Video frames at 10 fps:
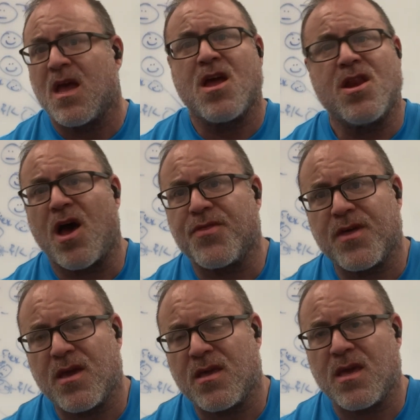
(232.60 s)

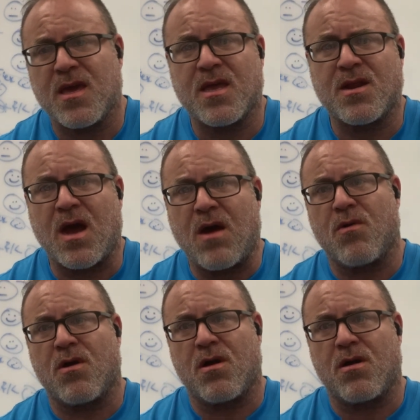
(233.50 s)
nothing in
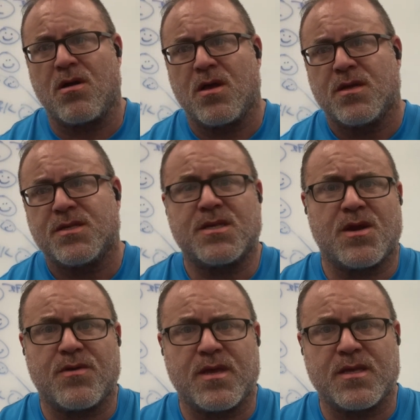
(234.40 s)
our
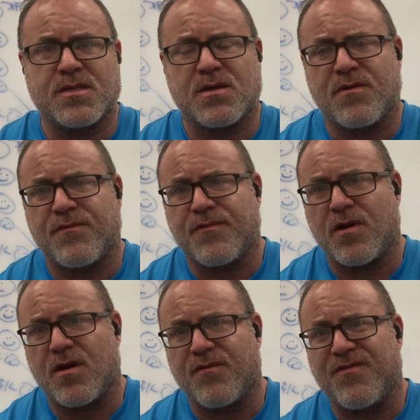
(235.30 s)
series of
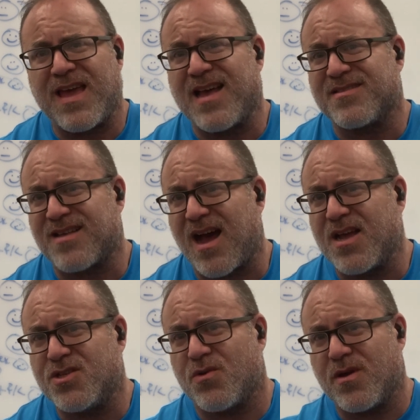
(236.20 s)

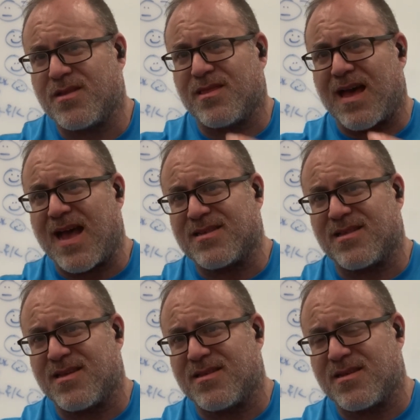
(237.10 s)
SI joint,
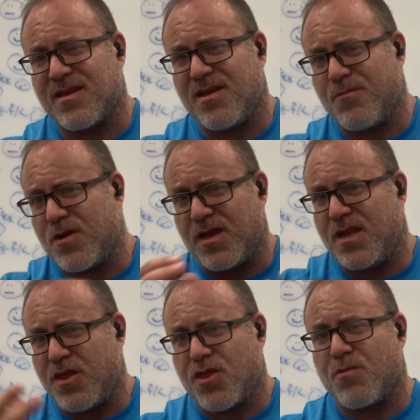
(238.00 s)
Laslet, where you
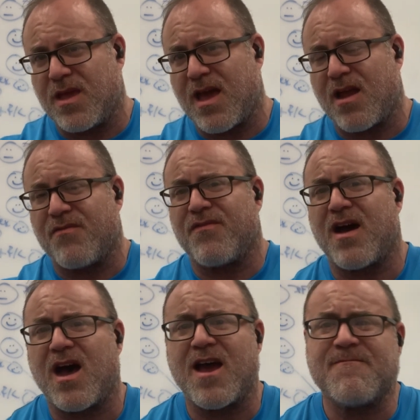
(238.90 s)
need 3 out of
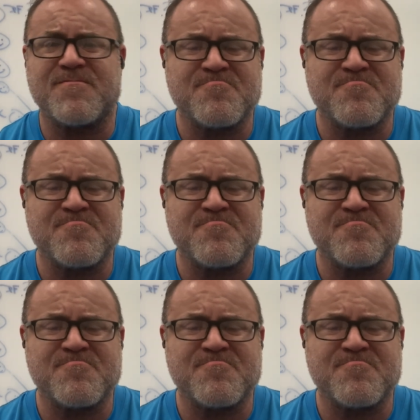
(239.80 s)
5.